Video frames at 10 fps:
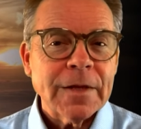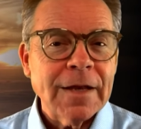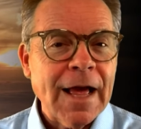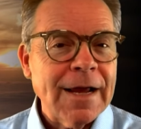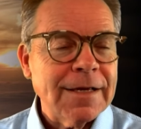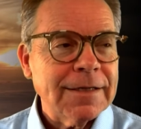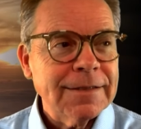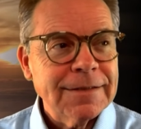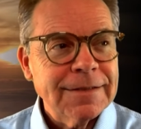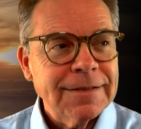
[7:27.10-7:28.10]
like
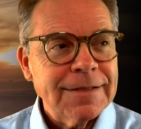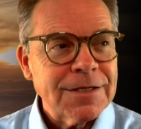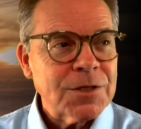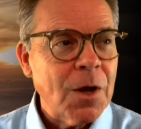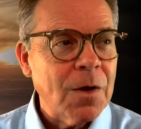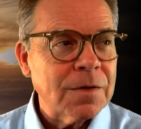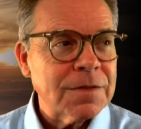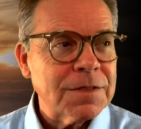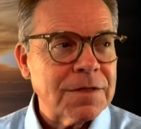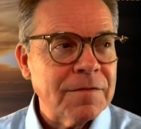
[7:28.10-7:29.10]
the
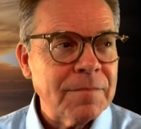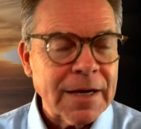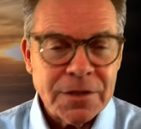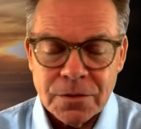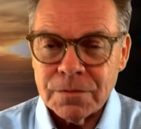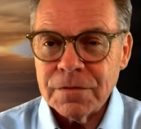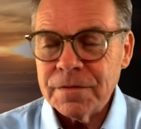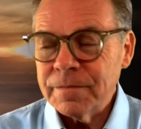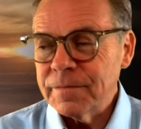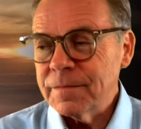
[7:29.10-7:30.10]
songs of my youth,
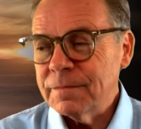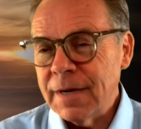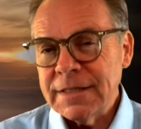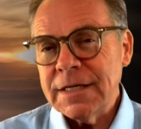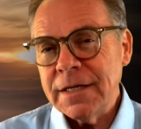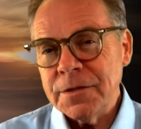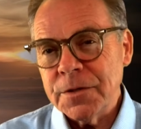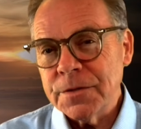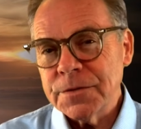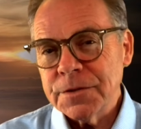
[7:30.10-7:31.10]
my teen
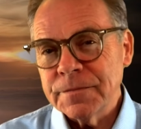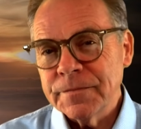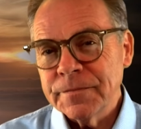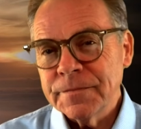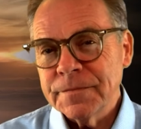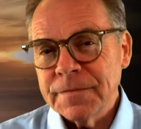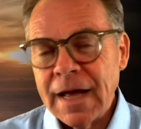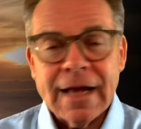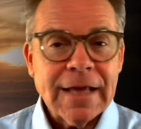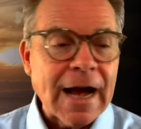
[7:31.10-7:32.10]
years.
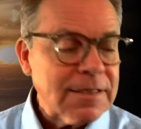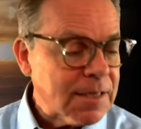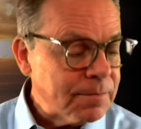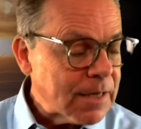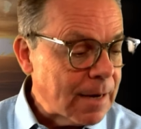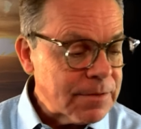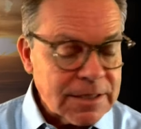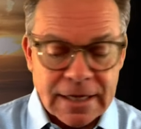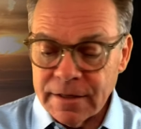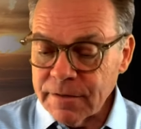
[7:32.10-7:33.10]
I sometimes
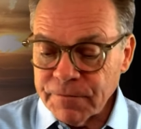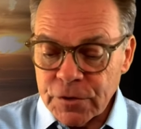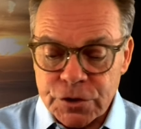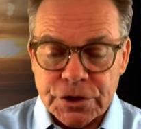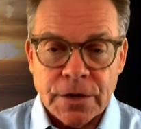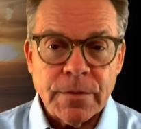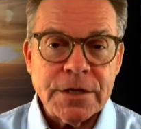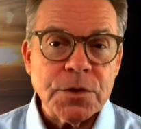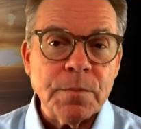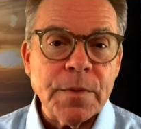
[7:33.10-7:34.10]
think
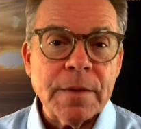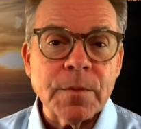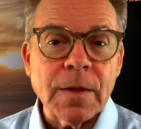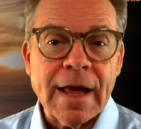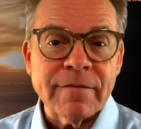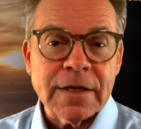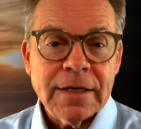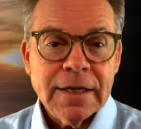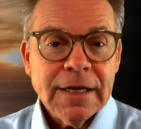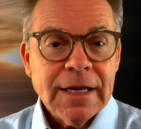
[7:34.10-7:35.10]
first-generation people have an
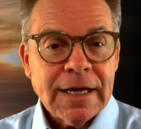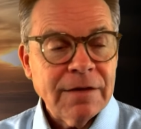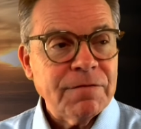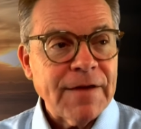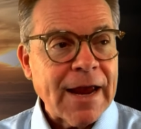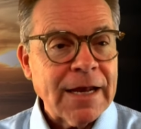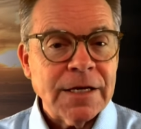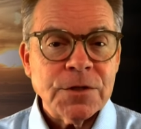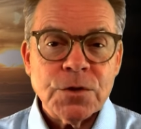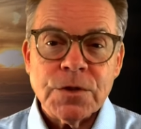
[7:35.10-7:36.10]

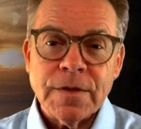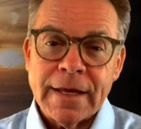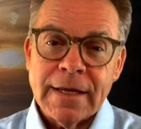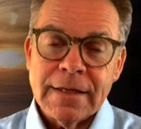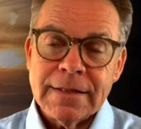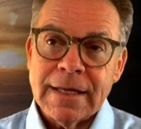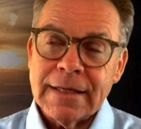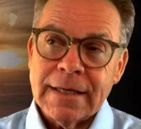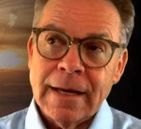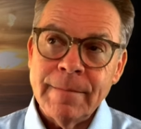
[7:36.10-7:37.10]
advantage. They
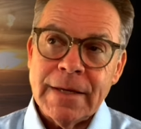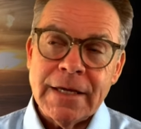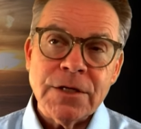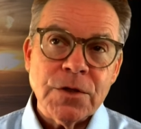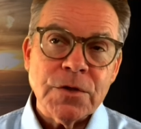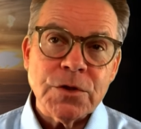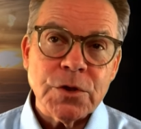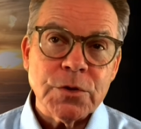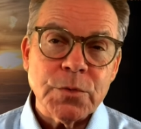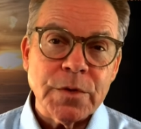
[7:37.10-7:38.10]
come into the
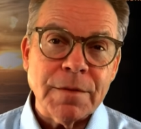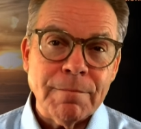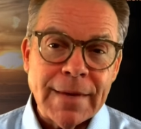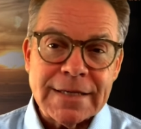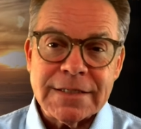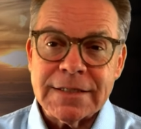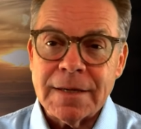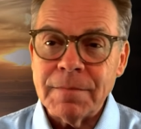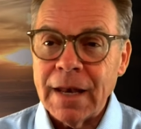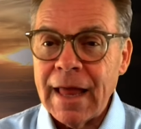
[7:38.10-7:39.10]
church with a
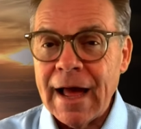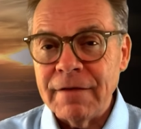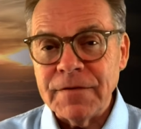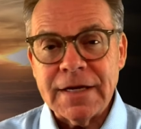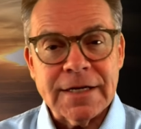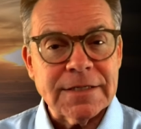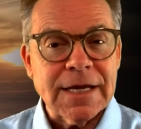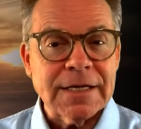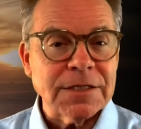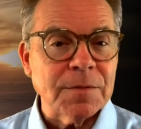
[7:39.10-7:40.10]
messed-up life, get a
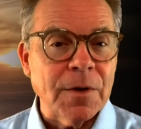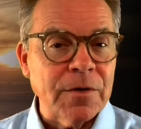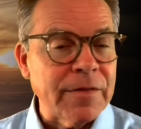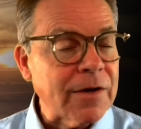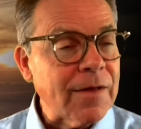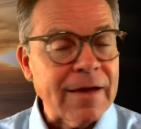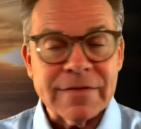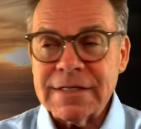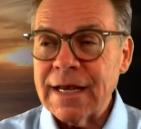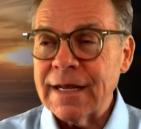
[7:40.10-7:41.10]
testimony. They don't have a
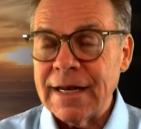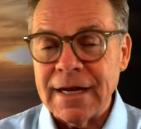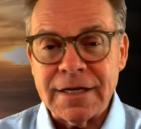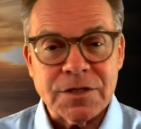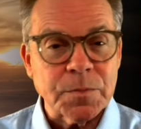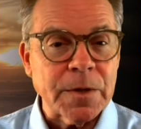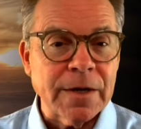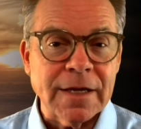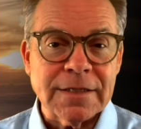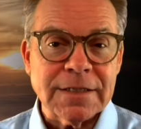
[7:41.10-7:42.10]
secondhand
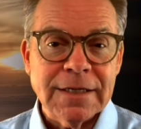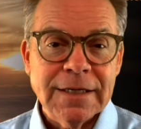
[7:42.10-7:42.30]
experience.